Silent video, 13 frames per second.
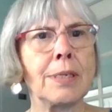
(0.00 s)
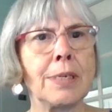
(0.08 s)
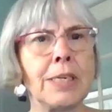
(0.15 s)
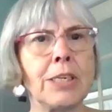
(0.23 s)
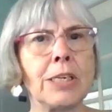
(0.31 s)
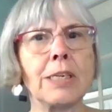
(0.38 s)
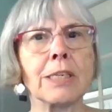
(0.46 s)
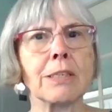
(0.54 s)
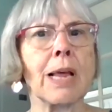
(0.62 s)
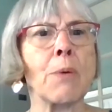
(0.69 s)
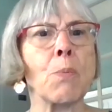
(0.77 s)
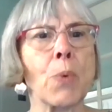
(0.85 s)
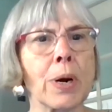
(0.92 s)
teaching us,
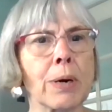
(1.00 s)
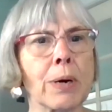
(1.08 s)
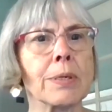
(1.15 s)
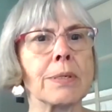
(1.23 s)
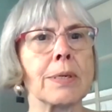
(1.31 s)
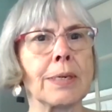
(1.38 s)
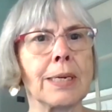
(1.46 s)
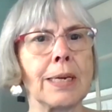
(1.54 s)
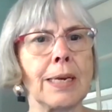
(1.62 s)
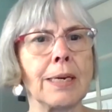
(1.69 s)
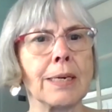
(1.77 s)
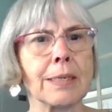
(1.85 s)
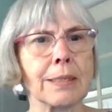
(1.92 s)
and where is it
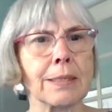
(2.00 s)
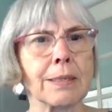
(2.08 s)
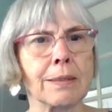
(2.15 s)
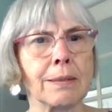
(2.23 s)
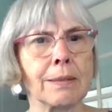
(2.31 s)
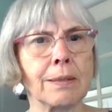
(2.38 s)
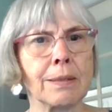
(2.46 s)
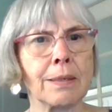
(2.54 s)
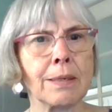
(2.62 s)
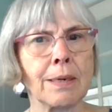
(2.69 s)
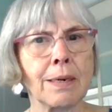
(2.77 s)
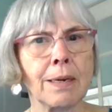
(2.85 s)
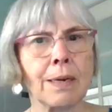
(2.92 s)
leading us?
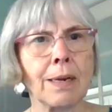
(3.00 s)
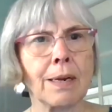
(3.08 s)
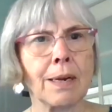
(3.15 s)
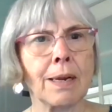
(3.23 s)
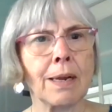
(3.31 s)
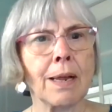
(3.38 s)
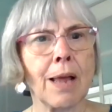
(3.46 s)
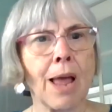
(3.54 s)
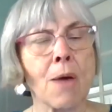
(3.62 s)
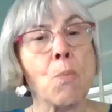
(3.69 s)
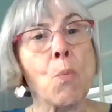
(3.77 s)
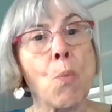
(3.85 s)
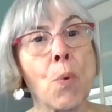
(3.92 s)

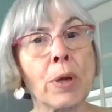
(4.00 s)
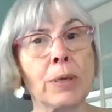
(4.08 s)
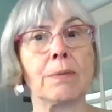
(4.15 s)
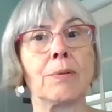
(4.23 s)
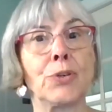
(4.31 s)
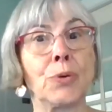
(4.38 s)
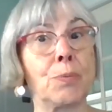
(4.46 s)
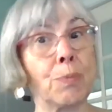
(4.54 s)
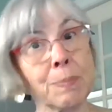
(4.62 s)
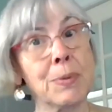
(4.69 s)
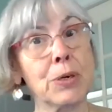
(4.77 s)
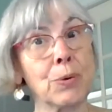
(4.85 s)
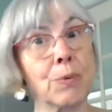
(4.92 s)
And what should we
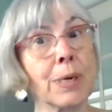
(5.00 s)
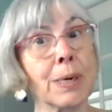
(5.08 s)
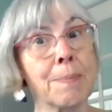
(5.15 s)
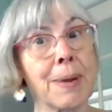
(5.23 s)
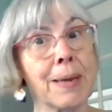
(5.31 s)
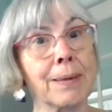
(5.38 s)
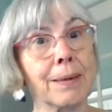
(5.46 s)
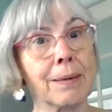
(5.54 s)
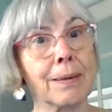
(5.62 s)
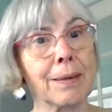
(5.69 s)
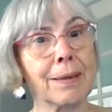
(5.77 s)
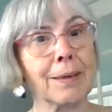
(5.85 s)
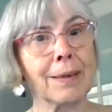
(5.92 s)
be doing about
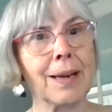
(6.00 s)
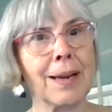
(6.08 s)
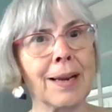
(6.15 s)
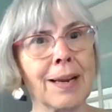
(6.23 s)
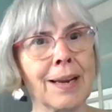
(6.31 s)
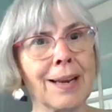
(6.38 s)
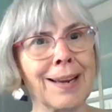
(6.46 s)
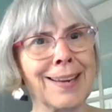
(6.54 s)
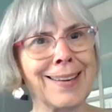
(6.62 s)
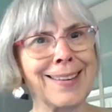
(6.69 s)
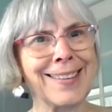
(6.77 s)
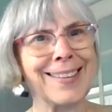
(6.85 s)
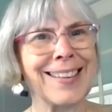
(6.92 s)
it?
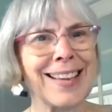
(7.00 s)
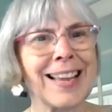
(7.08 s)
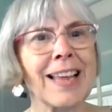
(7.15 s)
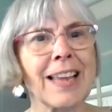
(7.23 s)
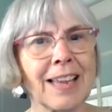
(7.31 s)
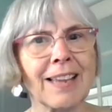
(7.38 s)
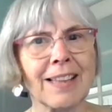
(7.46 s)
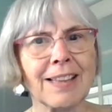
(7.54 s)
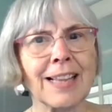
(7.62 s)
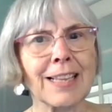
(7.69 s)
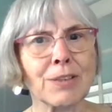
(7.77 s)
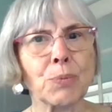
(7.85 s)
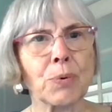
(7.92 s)

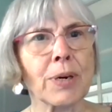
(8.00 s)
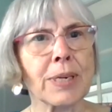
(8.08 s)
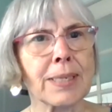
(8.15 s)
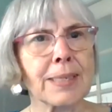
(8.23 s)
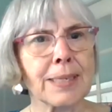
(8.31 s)
That's where